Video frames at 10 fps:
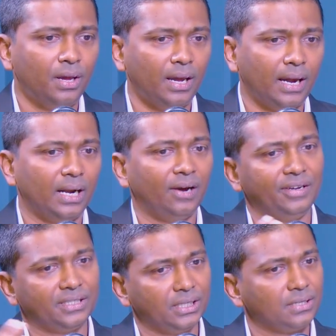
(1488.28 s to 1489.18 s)
And our
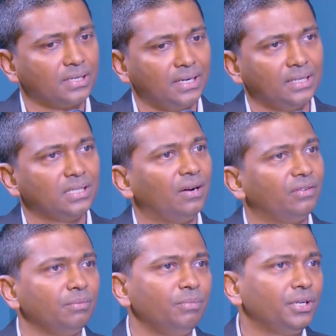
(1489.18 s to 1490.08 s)
exchange rate is
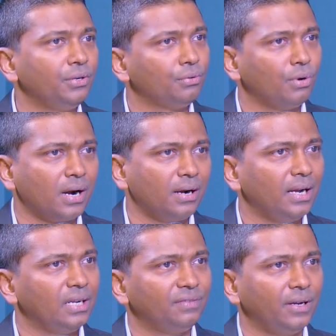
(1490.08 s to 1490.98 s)
hovering between
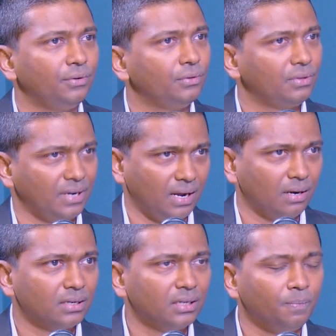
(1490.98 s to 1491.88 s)
295 to
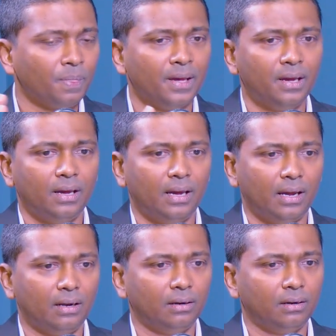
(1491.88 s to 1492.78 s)
300.
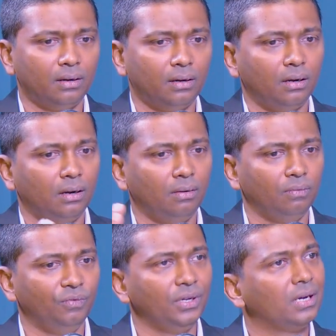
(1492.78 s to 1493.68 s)
And
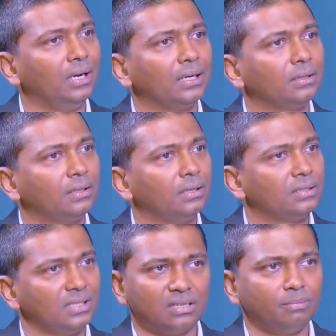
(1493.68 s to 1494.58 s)

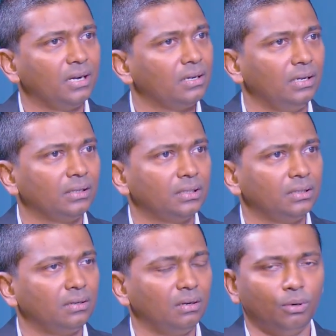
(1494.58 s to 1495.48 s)
central bank
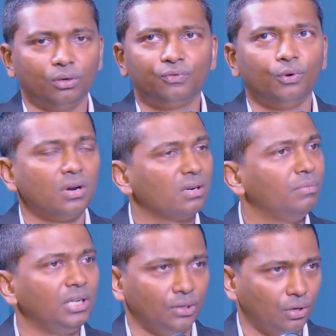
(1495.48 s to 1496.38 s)
collected about $400
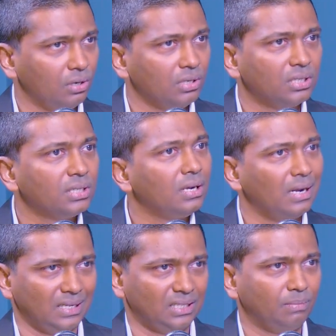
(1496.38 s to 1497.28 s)
million
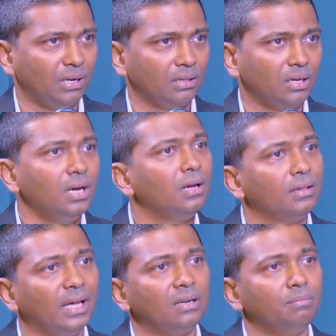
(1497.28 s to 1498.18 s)
last month.
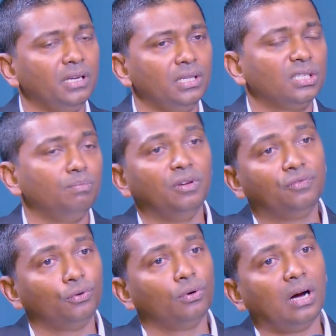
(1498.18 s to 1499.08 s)
That means
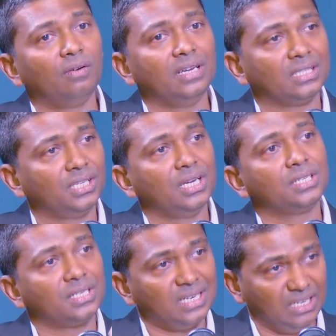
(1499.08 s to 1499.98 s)
before our
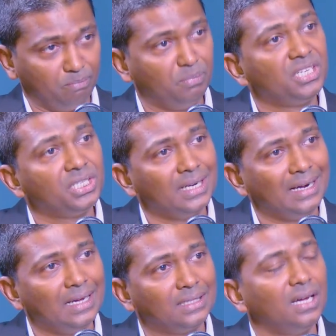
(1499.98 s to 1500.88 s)
exchange rate
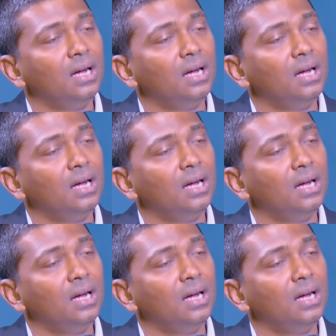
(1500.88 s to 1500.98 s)
depreciates,